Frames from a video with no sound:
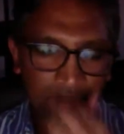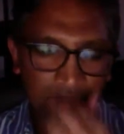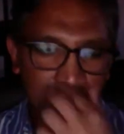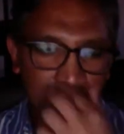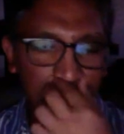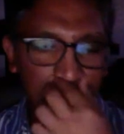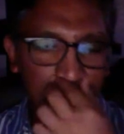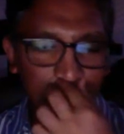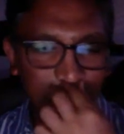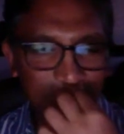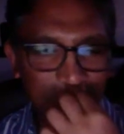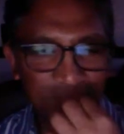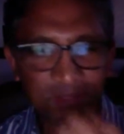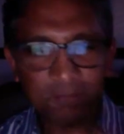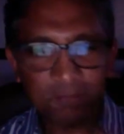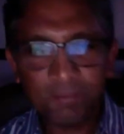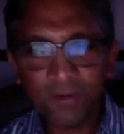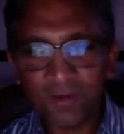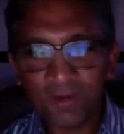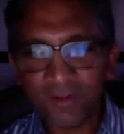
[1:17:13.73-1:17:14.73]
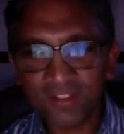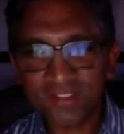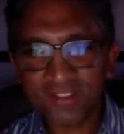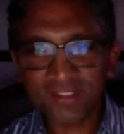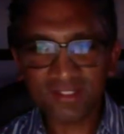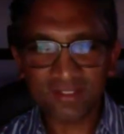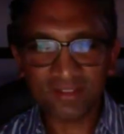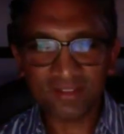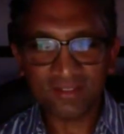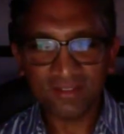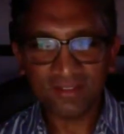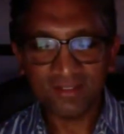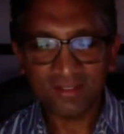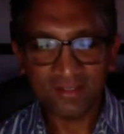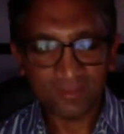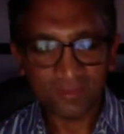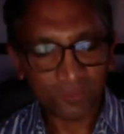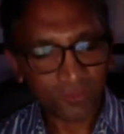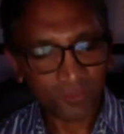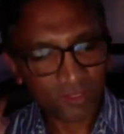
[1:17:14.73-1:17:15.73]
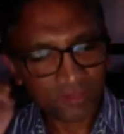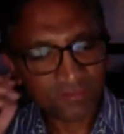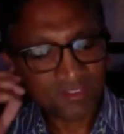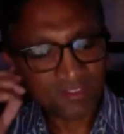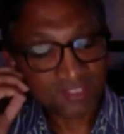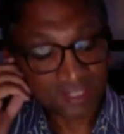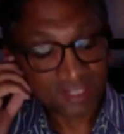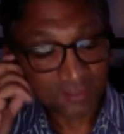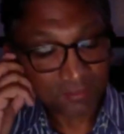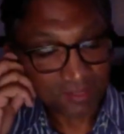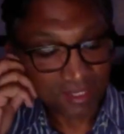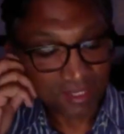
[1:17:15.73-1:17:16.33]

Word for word: Mm. Uh, in the past, or even some,